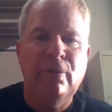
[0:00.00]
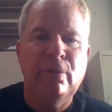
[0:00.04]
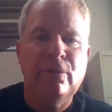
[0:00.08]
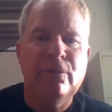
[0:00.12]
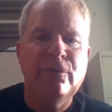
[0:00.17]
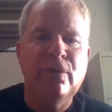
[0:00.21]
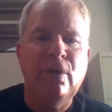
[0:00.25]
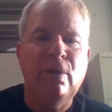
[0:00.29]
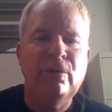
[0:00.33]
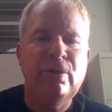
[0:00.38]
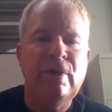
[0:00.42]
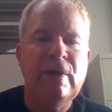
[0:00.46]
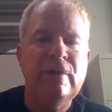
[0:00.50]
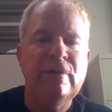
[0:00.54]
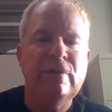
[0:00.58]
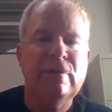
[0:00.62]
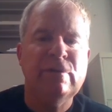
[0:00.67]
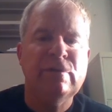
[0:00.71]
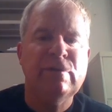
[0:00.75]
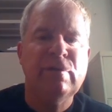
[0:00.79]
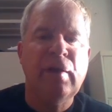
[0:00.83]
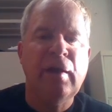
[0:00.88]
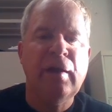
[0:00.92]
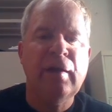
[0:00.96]
and there's no need
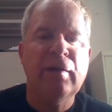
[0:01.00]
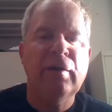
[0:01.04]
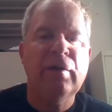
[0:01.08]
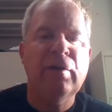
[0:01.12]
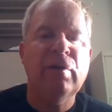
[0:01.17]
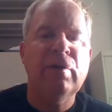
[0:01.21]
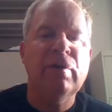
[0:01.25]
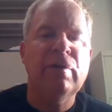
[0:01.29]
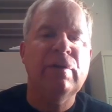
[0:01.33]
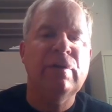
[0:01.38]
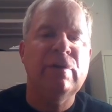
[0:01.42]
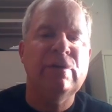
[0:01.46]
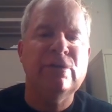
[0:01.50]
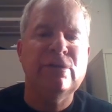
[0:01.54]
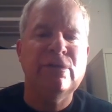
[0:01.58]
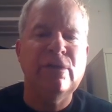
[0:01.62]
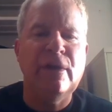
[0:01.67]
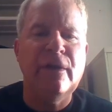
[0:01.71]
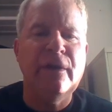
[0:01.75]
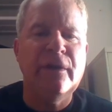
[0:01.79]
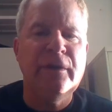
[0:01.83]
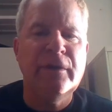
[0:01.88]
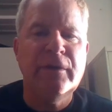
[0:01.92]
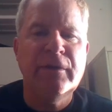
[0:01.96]
to say
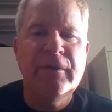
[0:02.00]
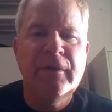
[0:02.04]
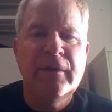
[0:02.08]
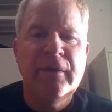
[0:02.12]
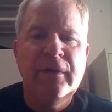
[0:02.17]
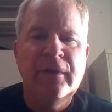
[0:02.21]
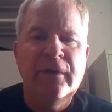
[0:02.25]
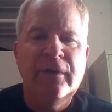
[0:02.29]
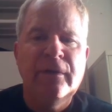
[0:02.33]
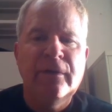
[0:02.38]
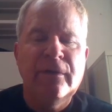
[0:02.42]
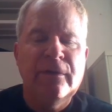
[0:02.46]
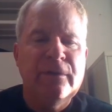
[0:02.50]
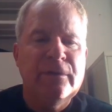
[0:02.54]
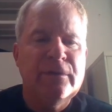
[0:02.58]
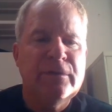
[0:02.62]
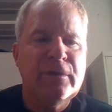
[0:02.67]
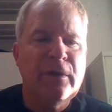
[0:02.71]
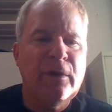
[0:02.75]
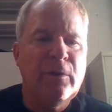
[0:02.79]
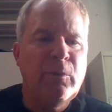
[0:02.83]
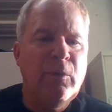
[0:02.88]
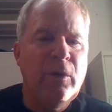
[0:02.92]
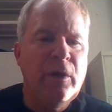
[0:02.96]
she.
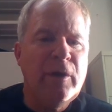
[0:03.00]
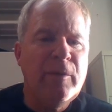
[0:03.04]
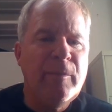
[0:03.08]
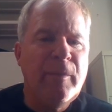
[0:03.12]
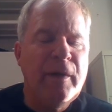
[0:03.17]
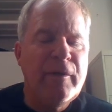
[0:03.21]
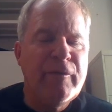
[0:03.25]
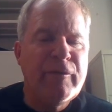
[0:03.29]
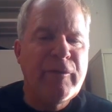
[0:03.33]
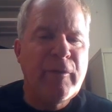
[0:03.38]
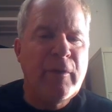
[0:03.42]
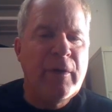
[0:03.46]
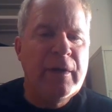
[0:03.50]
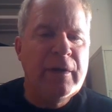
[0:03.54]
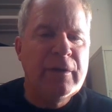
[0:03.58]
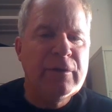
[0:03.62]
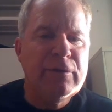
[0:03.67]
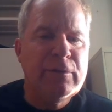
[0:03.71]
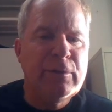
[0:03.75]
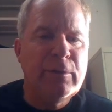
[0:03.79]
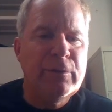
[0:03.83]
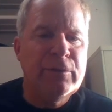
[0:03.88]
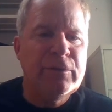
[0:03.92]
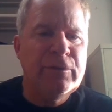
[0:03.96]
So one of my
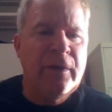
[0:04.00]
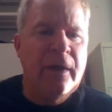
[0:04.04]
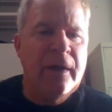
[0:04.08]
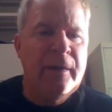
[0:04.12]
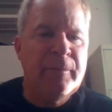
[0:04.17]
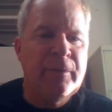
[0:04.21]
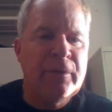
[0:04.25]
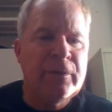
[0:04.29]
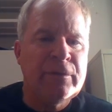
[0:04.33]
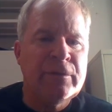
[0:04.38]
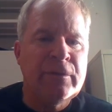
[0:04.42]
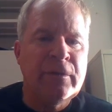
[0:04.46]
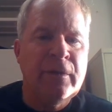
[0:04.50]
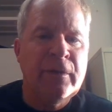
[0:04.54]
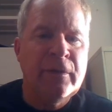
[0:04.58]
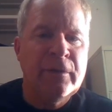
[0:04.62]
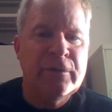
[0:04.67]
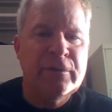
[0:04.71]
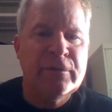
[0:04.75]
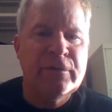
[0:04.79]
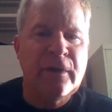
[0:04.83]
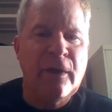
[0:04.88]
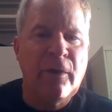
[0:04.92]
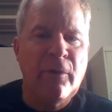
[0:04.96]
friends whose name is
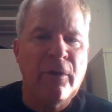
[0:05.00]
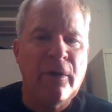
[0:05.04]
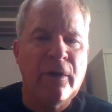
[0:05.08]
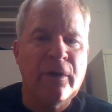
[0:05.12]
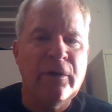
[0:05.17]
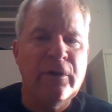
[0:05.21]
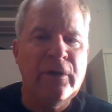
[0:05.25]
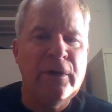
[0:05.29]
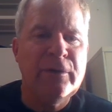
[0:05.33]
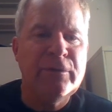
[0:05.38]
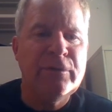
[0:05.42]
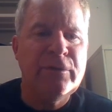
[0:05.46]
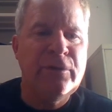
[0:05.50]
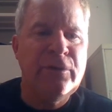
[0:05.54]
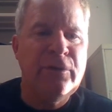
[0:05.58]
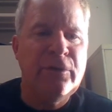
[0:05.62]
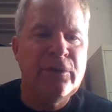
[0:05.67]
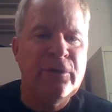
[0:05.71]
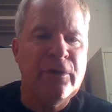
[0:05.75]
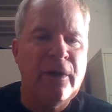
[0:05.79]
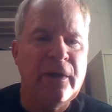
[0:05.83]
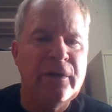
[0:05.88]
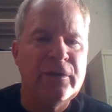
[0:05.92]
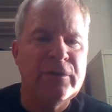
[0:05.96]
Sarah lives in
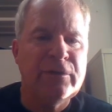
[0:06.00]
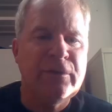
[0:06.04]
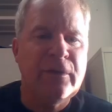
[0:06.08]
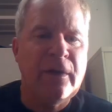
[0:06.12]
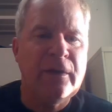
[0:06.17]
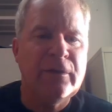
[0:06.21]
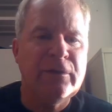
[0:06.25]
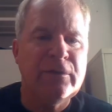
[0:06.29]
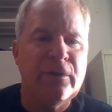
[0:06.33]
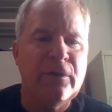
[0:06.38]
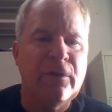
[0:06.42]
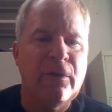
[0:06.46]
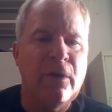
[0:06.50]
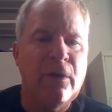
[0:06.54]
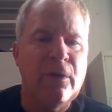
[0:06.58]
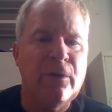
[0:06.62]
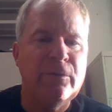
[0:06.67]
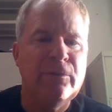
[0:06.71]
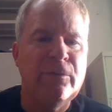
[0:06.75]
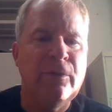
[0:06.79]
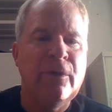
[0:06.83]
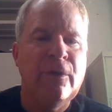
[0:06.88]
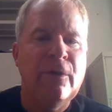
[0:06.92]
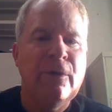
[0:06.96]
the United States
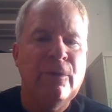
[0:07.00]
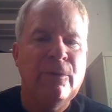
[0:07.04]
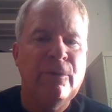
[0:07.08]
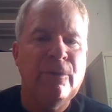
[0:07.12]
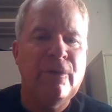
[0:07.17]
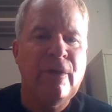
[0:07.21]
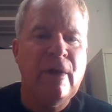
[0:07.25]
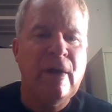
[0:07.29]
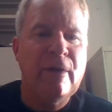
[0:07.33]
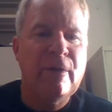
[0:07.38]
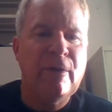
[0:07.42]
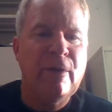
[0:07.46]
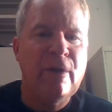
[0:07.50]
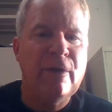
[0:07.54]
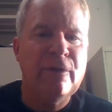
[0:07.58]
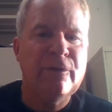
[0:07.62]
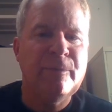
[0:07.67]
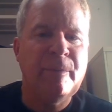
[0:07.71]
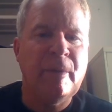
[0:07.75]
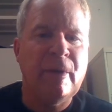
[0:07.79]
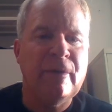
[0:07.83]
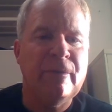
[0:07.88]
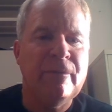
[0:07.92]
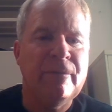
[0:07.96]
alone without her
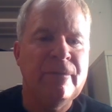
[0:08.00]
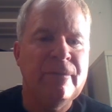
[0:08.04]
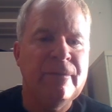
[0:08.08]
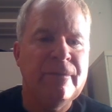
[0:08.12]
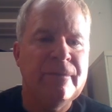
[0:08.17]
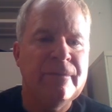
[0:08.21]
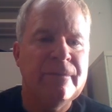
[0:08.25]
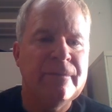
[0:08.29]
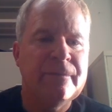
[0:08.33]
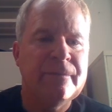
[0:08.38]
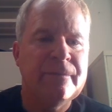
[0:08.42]
husband.